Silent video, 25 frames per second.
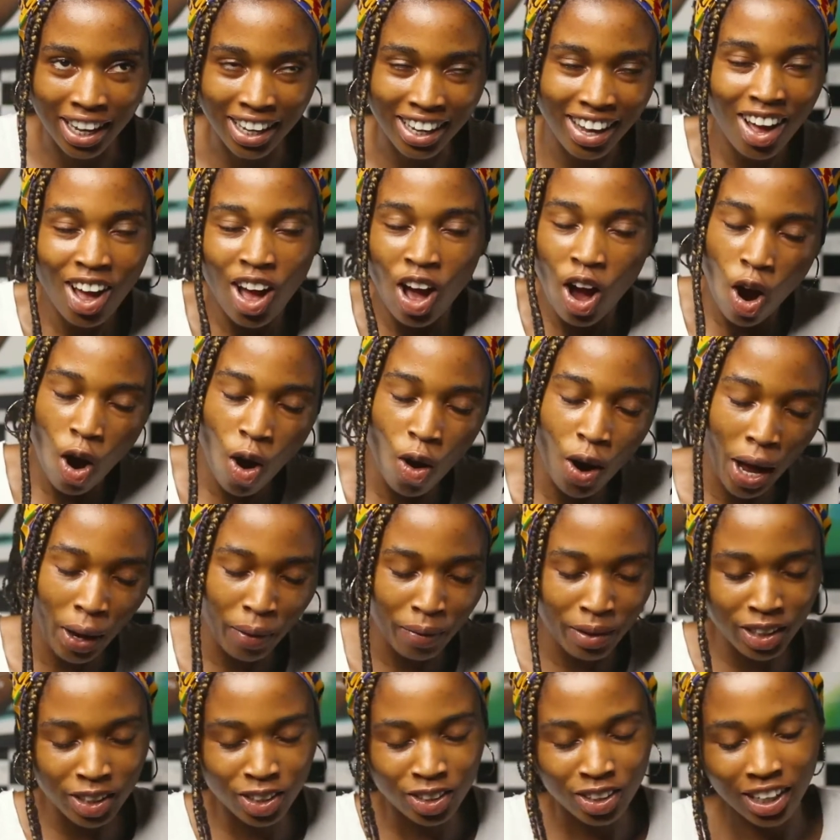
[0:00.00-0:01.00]
like, oh, I
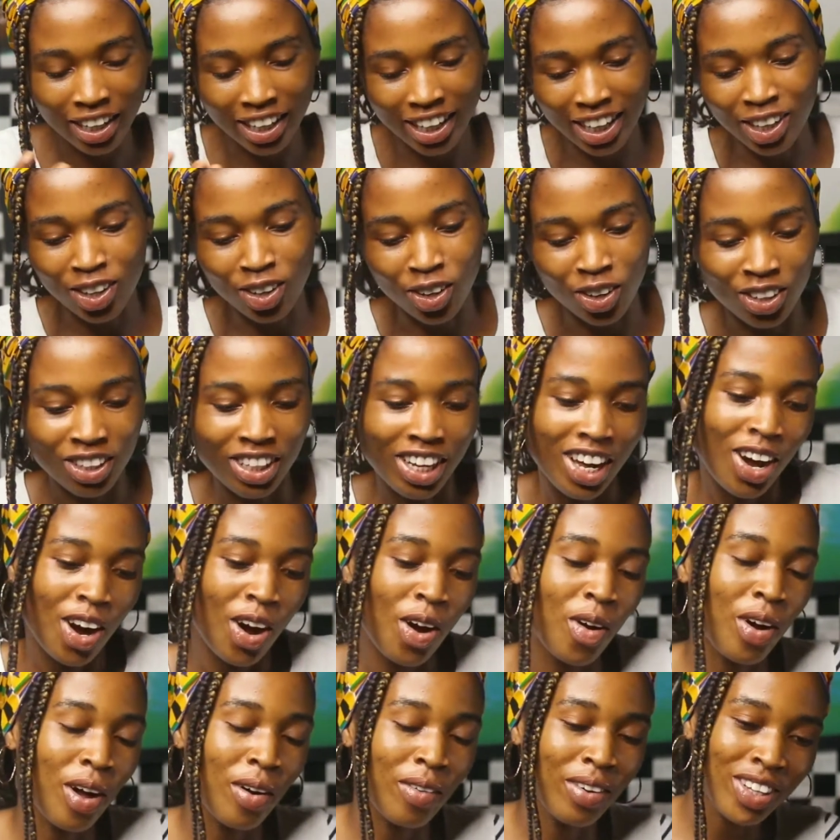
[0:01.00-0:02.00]
went to Lagos,
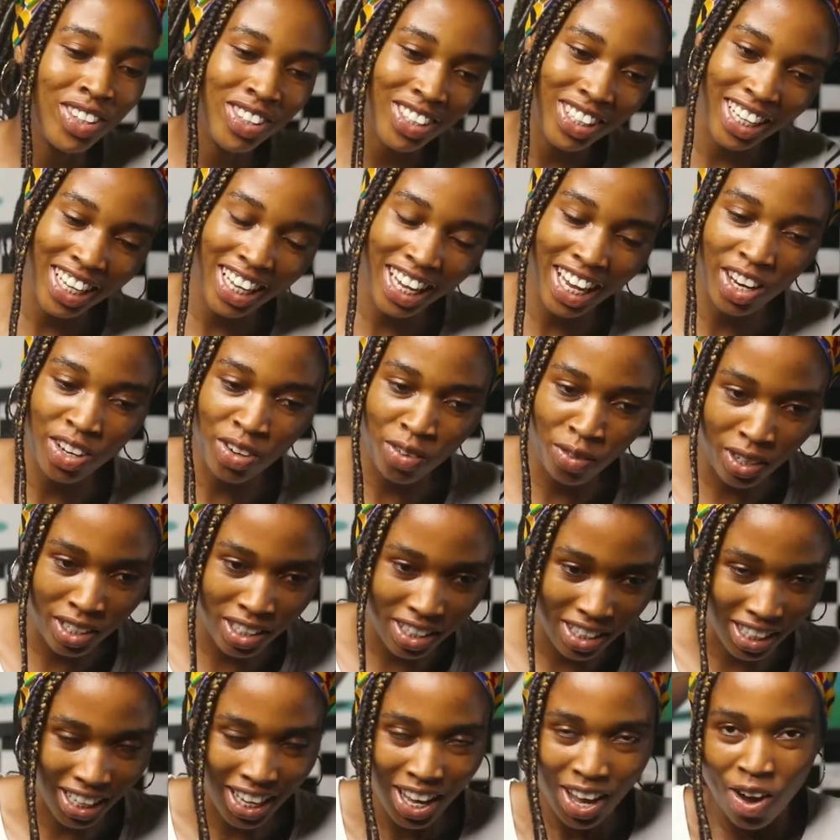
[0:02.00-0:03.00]
oh, I went to KN
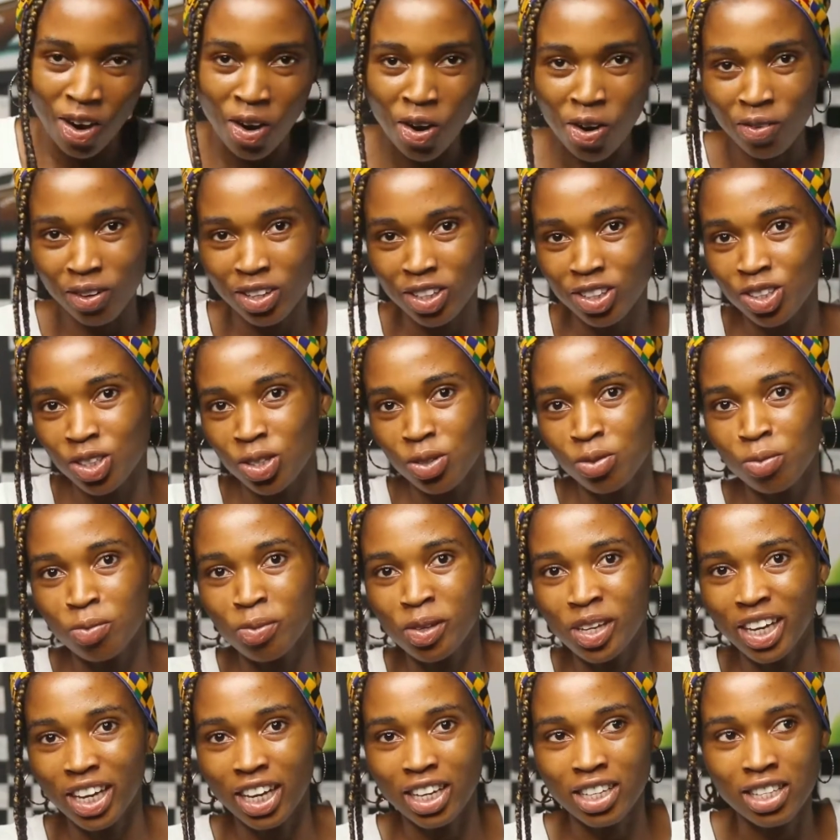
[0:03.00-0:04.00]
University, oh, I went to
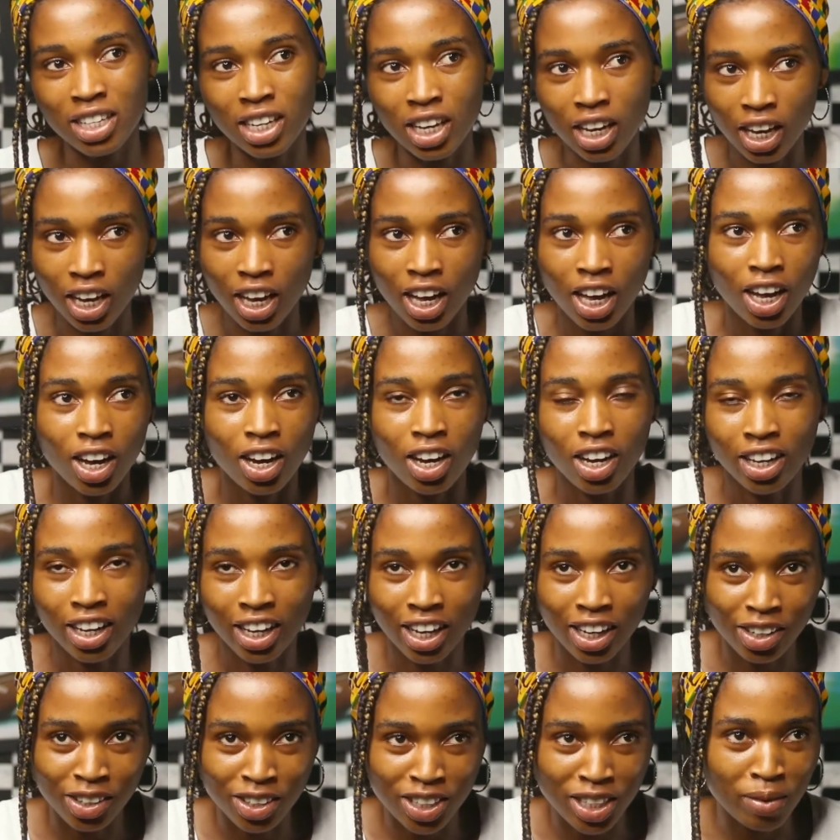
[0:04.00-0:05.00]
UPSA.
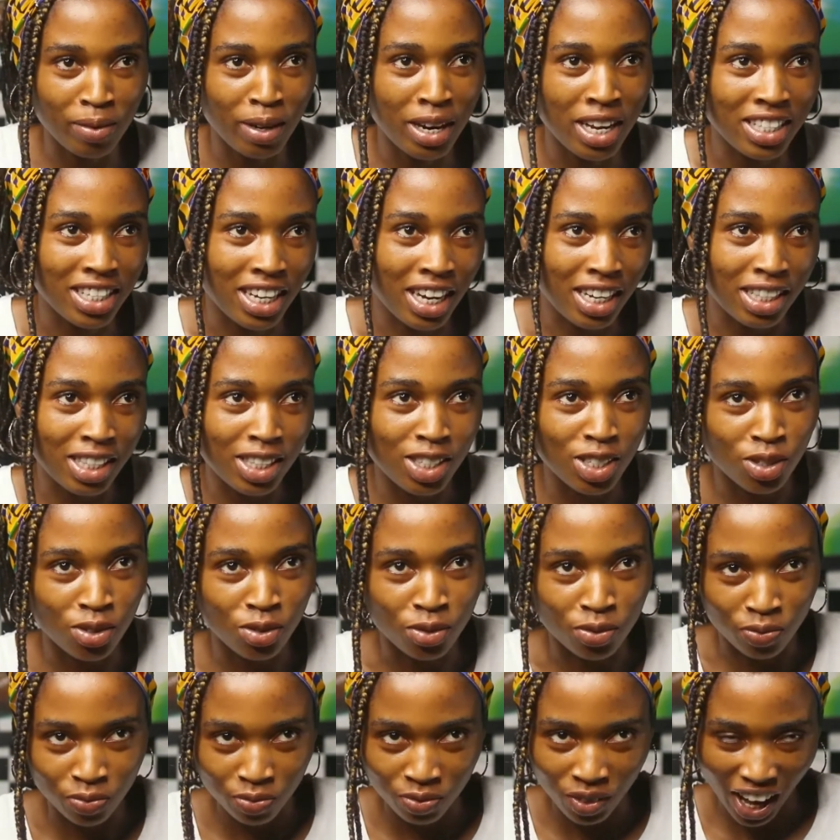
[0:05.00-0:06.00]
Then someone is asking
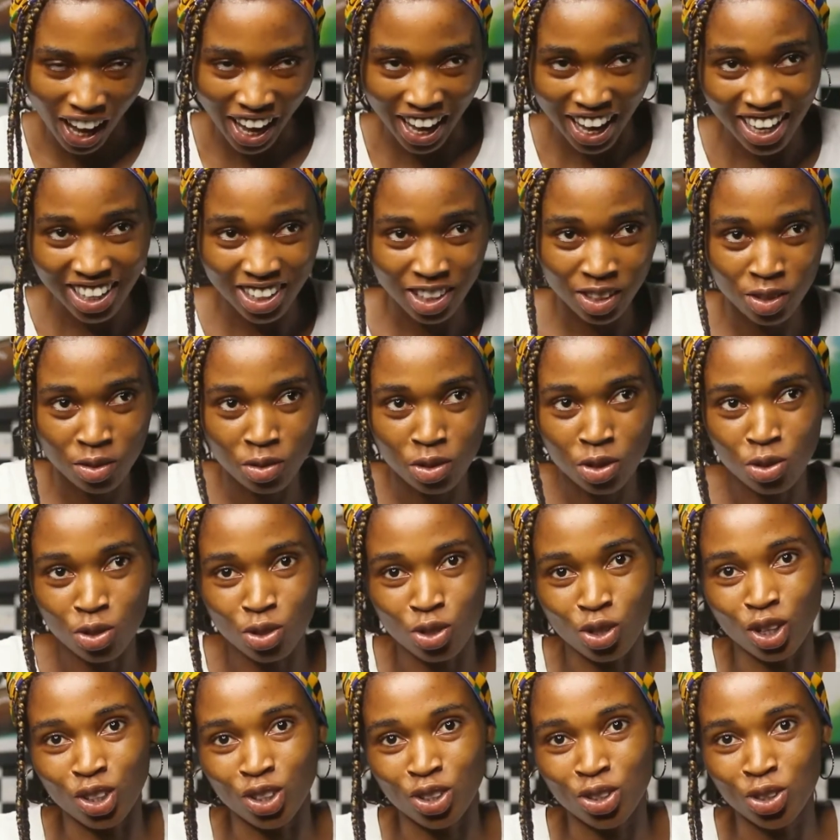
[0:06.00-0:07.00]
you, I heard this, your
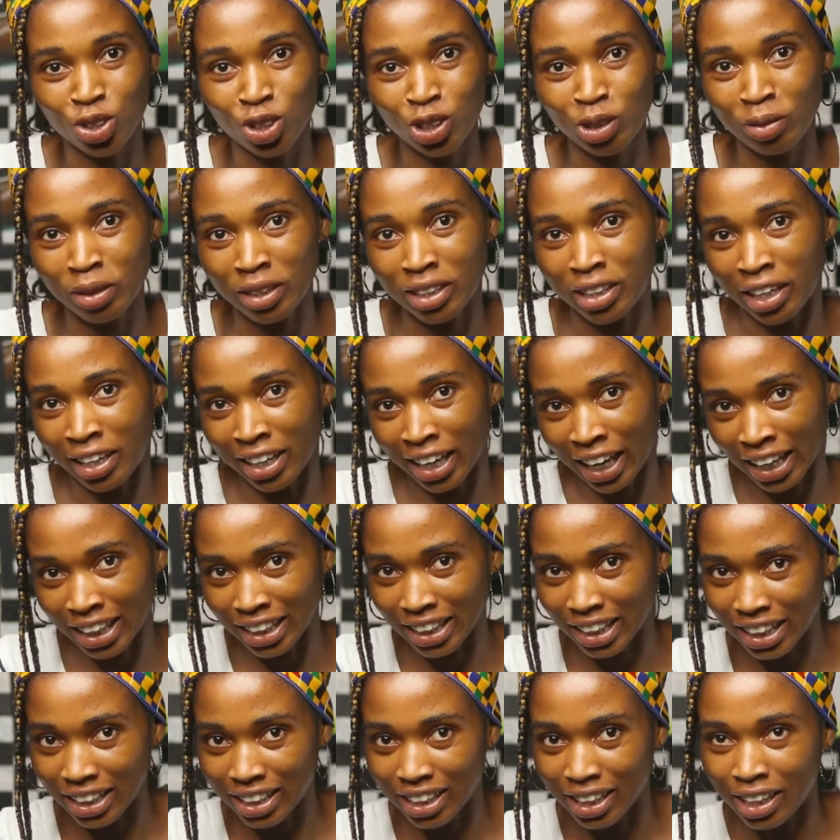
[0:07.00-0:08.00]
auditorium is the
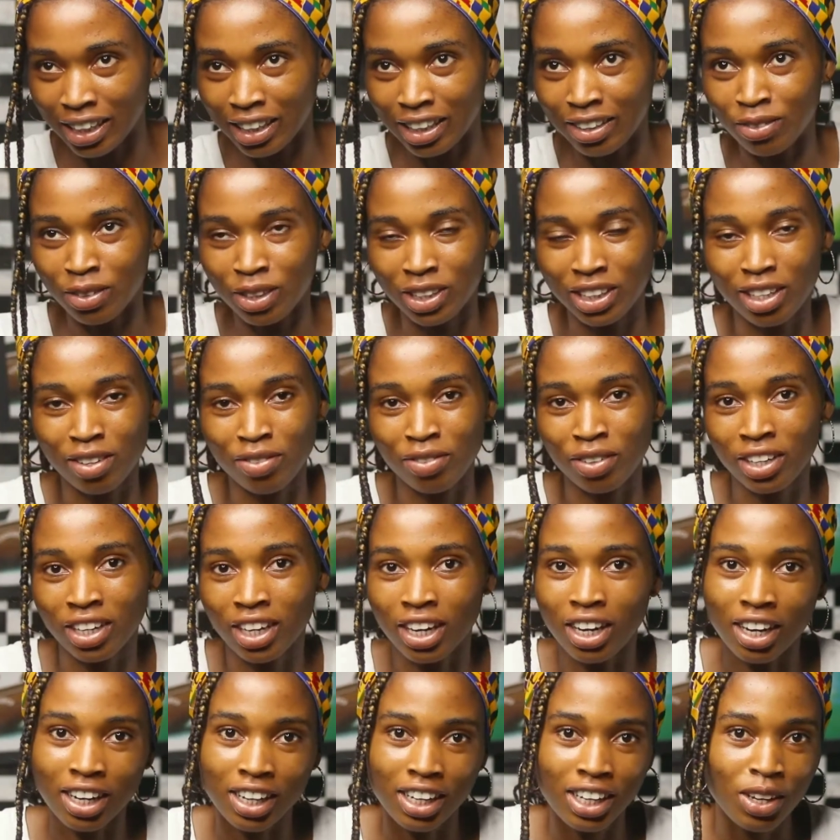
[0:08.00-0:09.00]
nicest in West
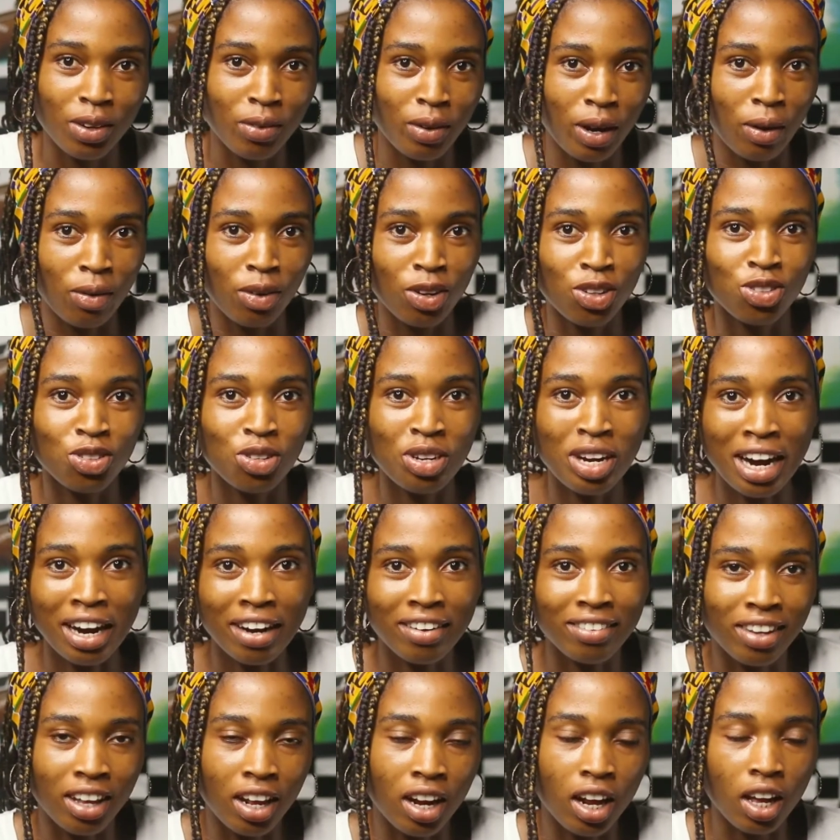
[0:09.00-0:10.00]
Africa. But what do you
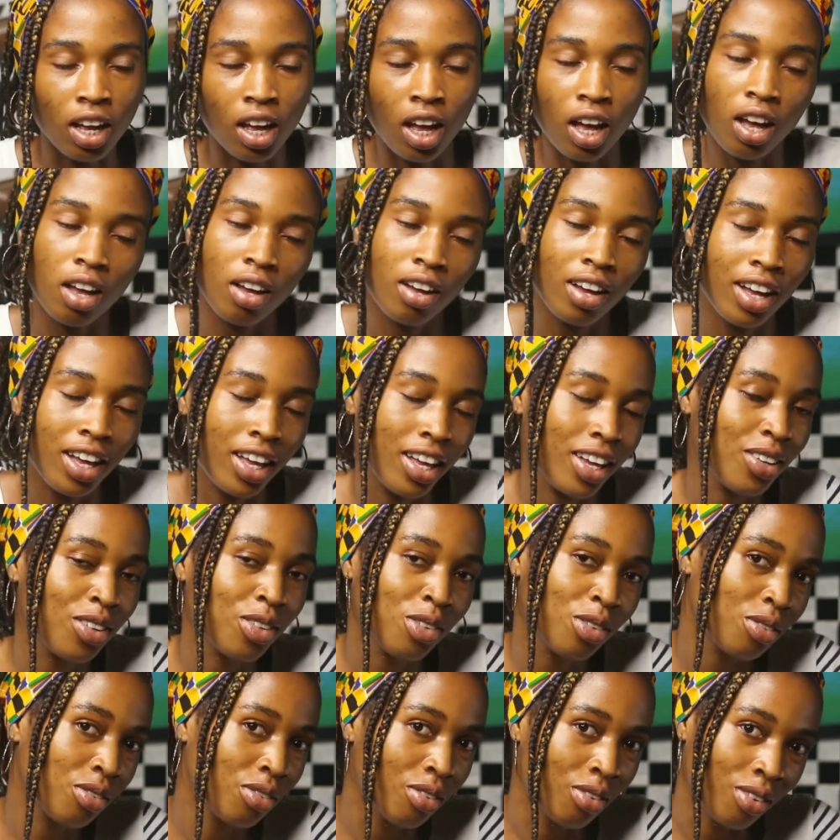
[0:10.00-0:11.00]
have there? Like, I
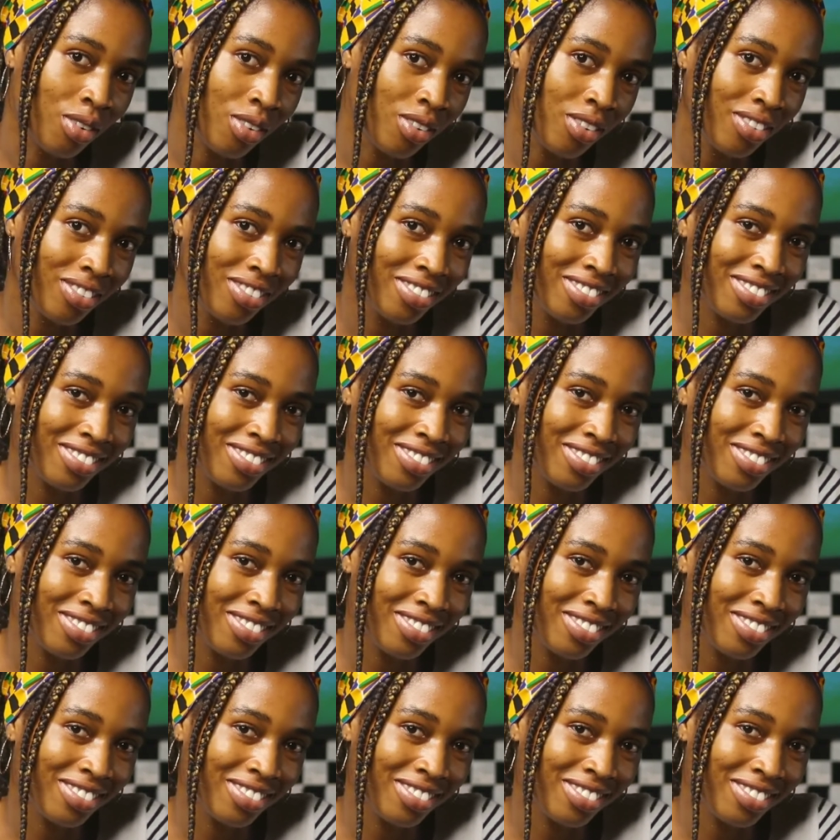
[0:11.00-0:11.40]
don't know.